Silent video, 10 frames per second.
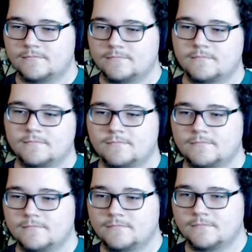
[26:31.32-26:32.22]

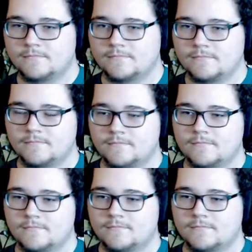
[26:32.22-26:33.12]

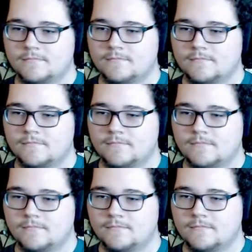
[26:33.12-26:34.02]

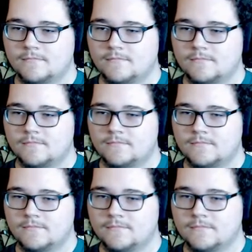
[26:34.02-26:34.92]

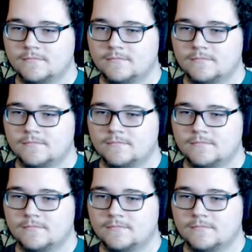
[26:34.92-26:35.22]
[no speech]